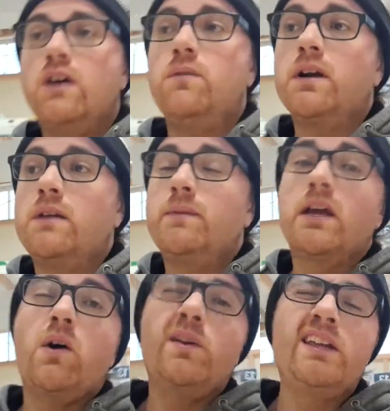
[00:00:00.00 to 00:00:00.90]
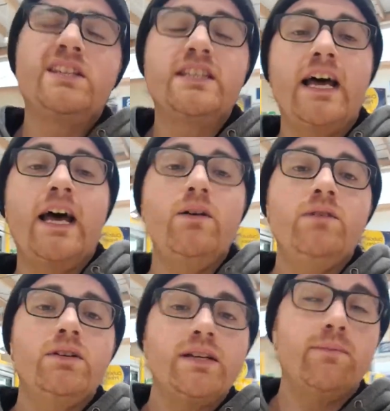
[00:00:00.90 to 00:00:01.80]
we're going to be going into town
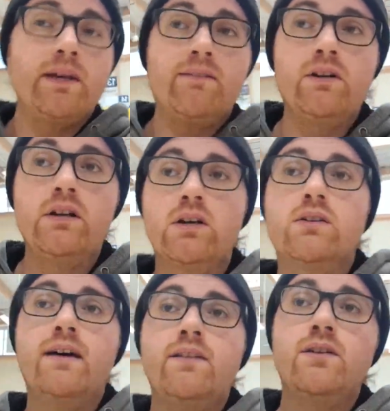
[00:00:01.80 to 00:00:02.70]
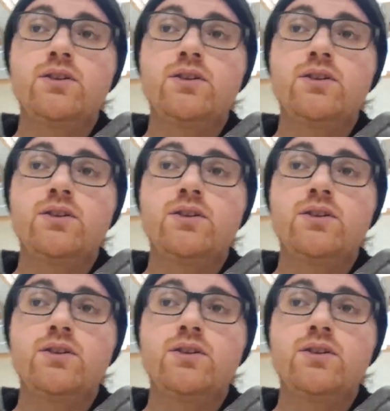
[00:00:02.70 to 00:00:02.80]
to be having a look around those